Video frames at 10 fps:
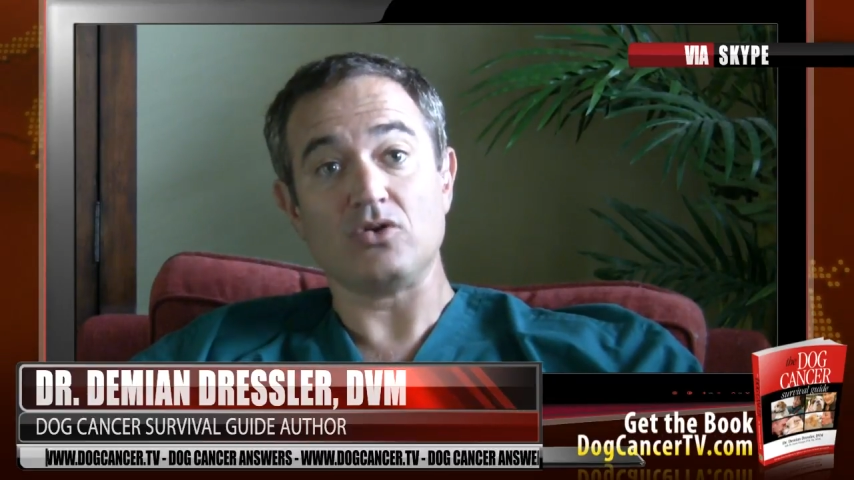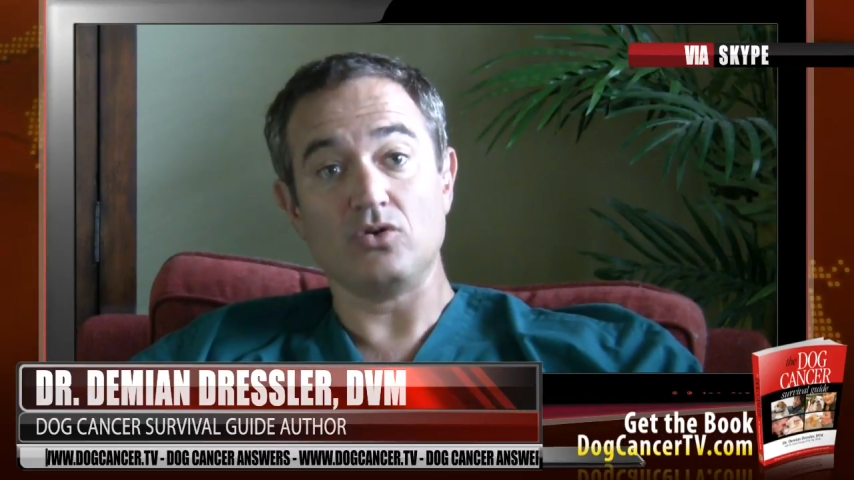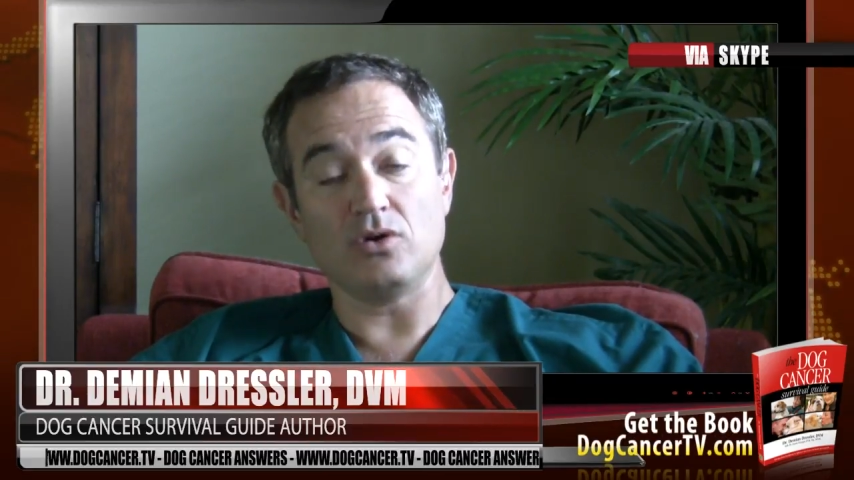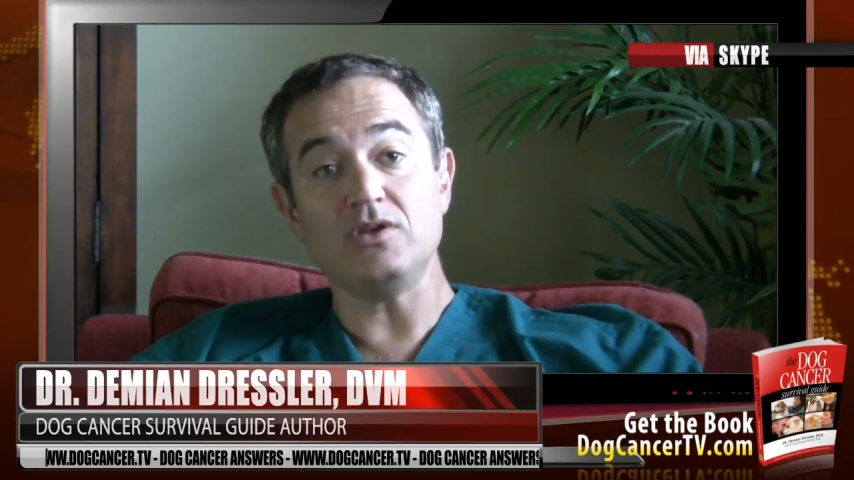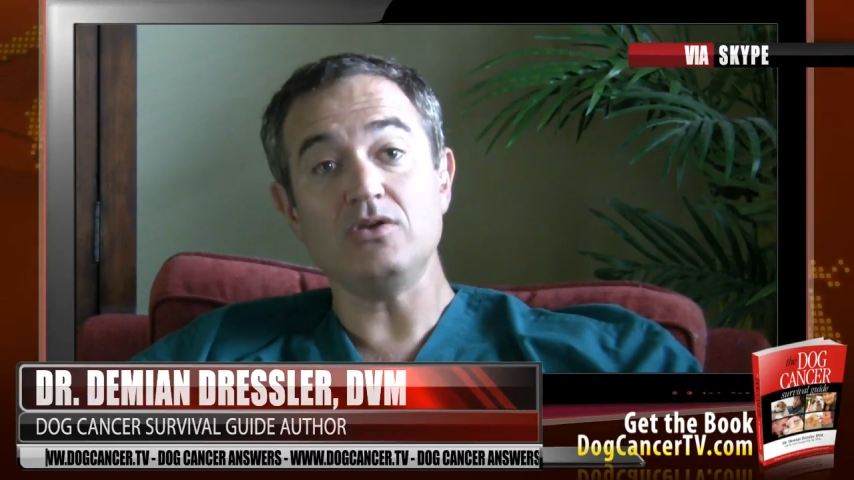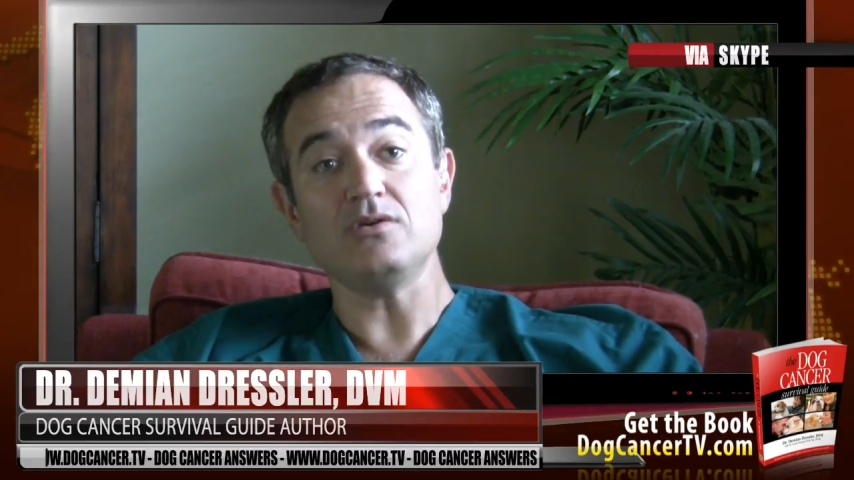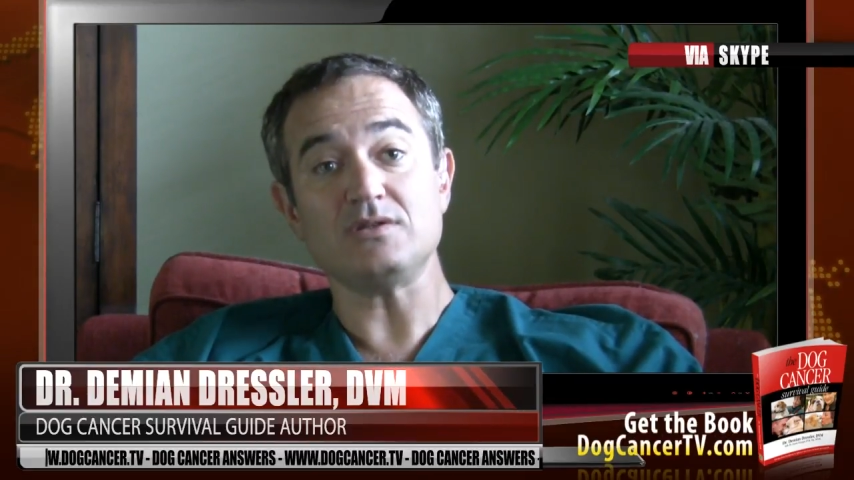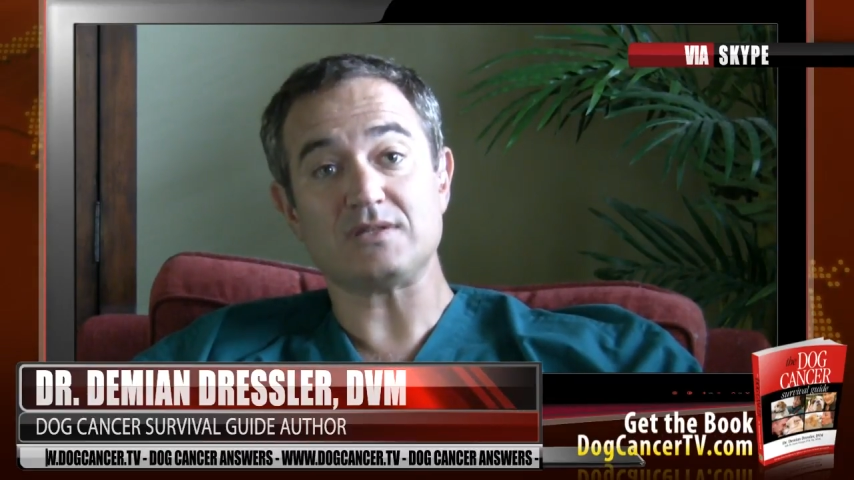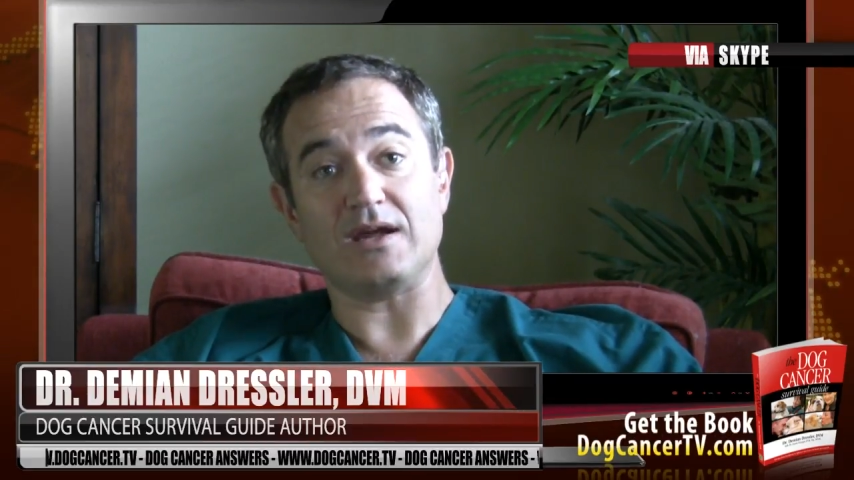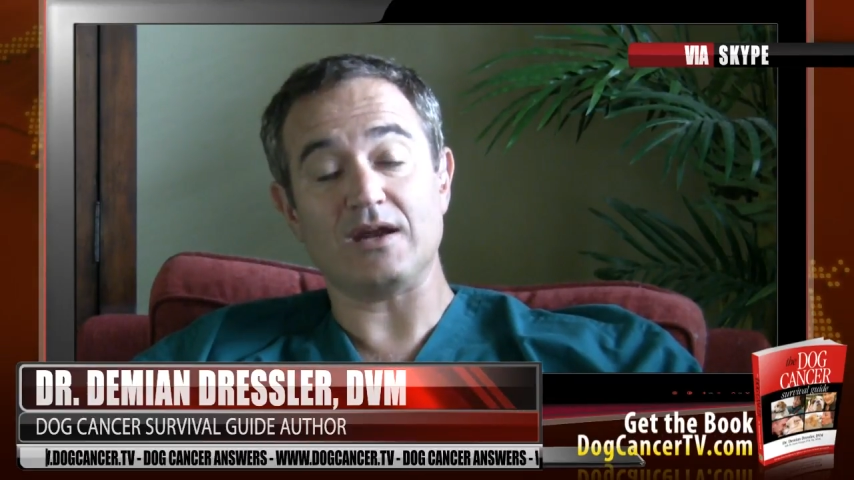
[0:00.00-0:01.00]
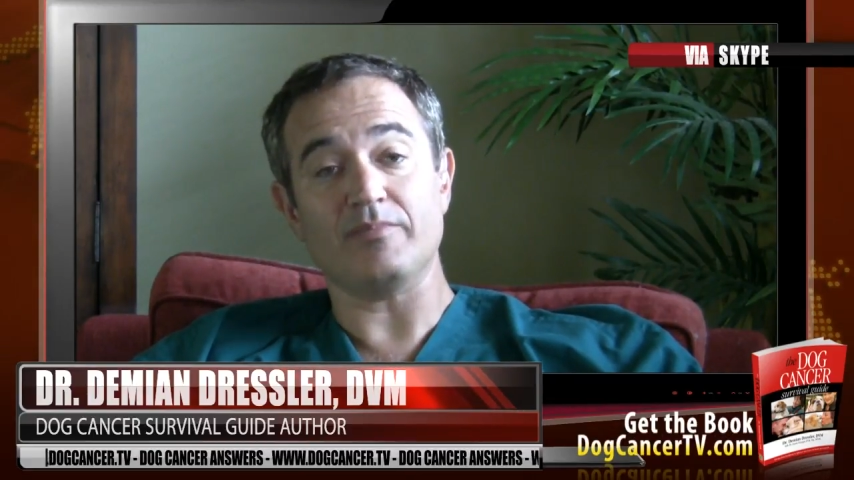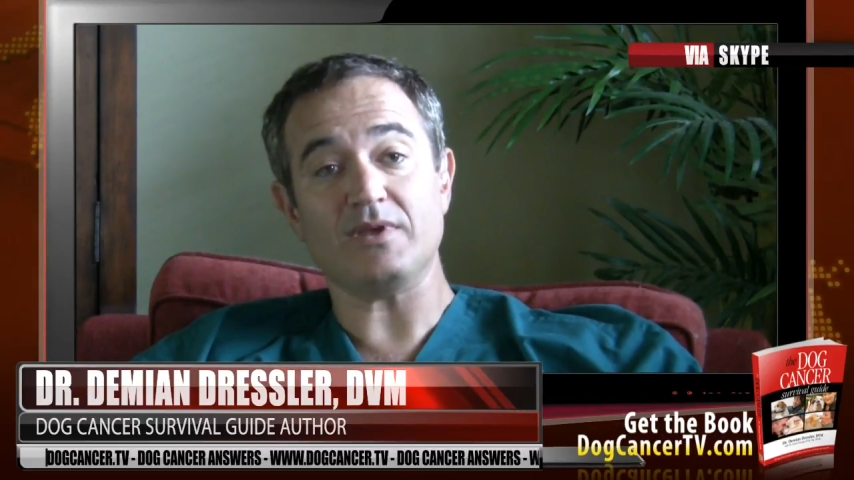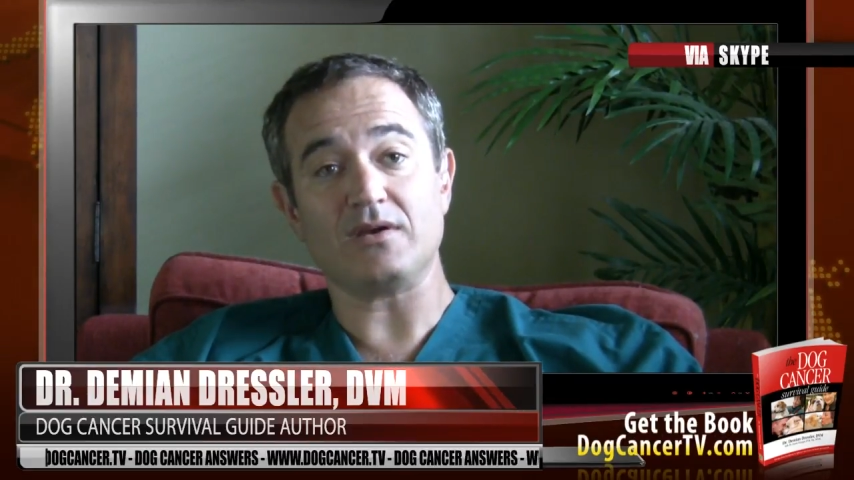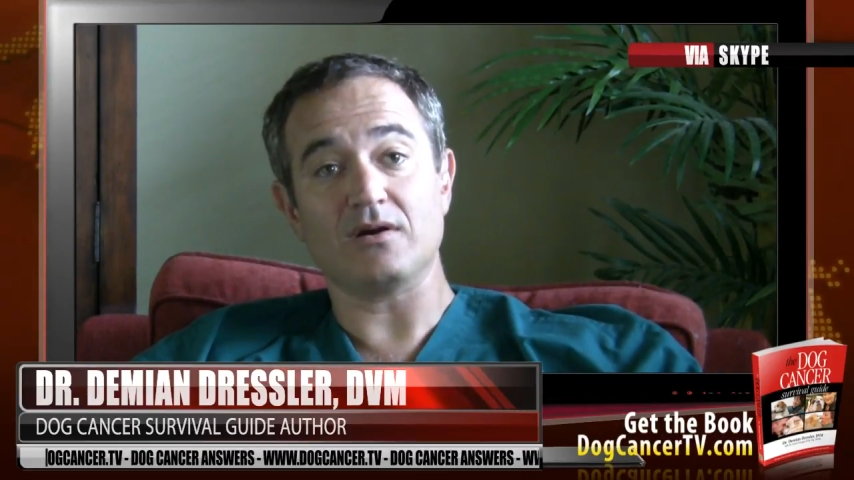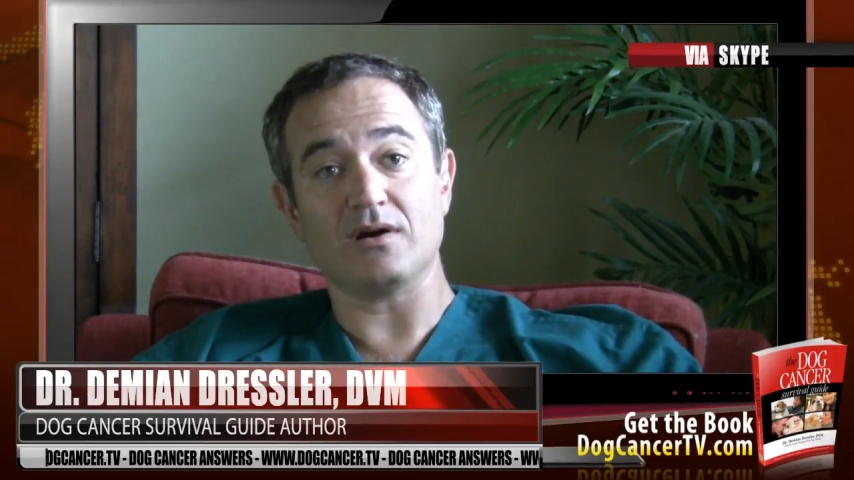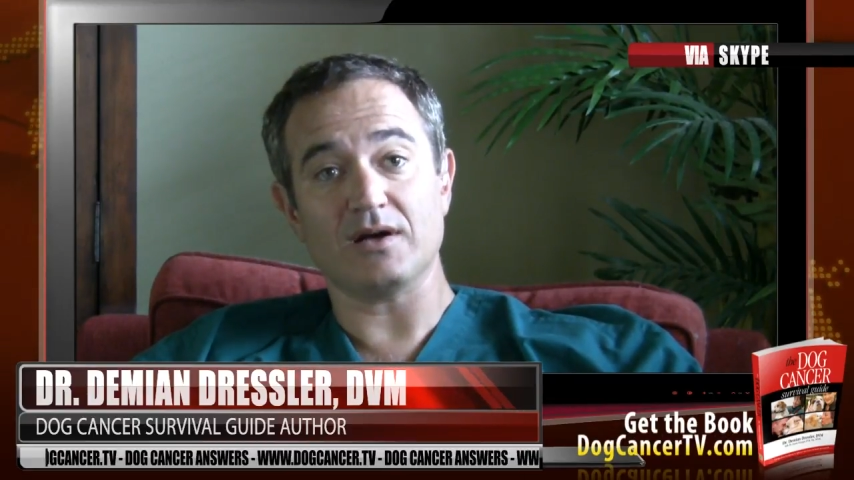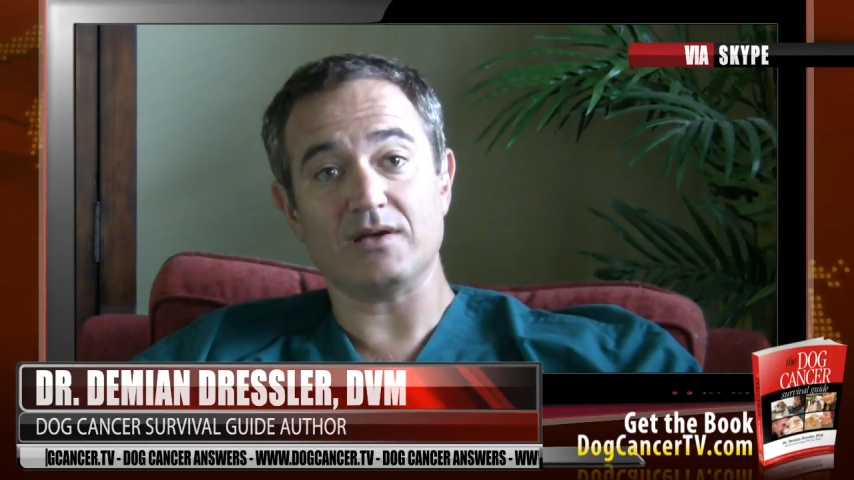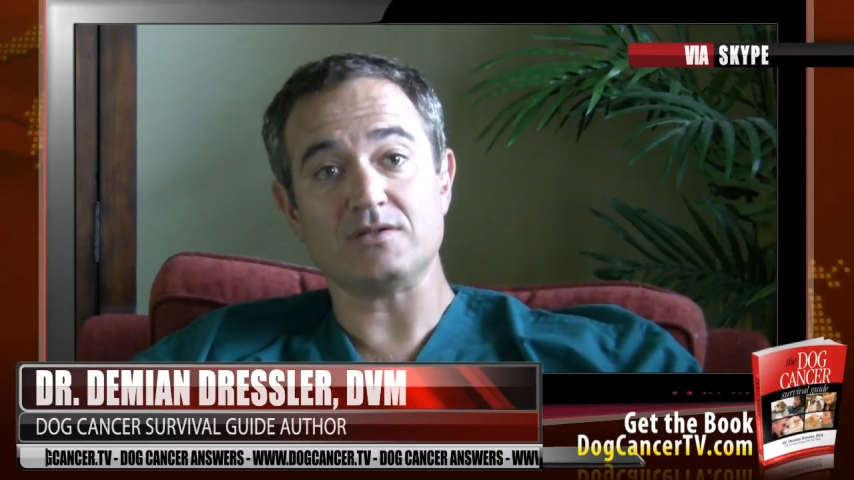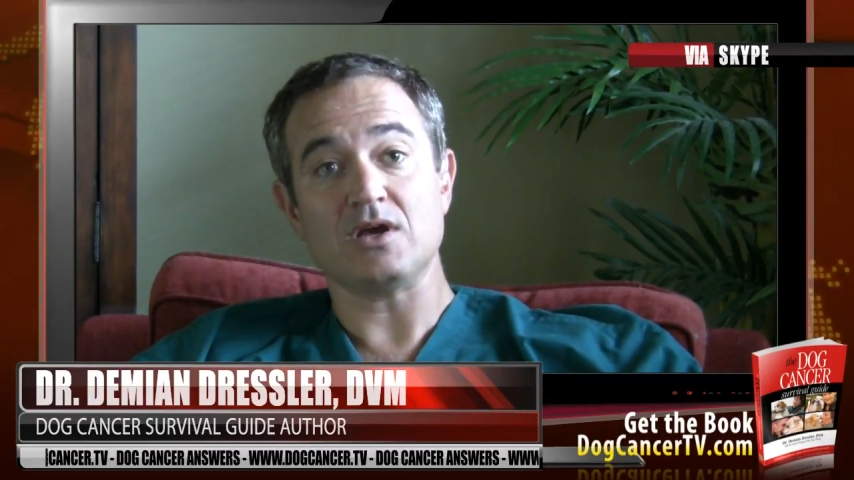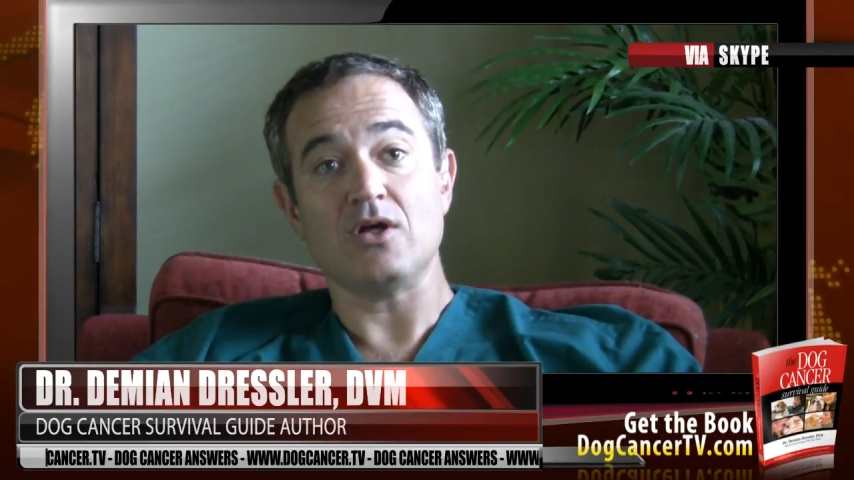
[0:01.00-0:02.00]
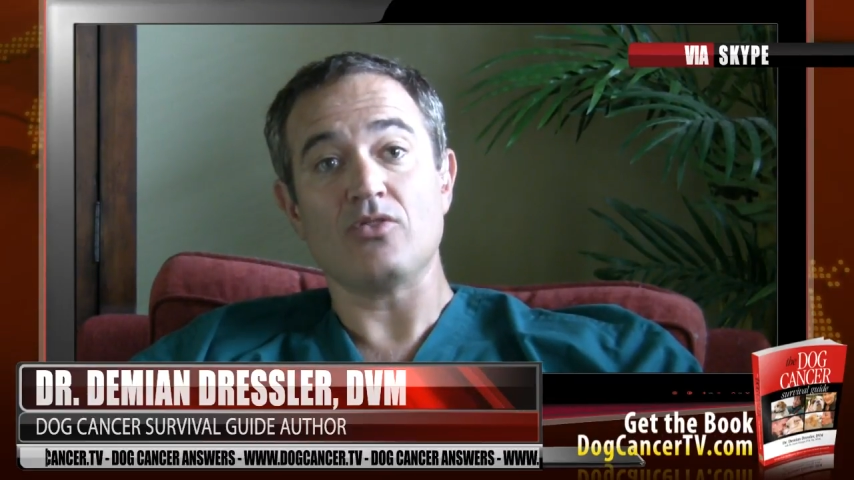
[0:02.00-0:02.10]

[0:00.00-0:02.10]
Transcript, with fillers: good news there because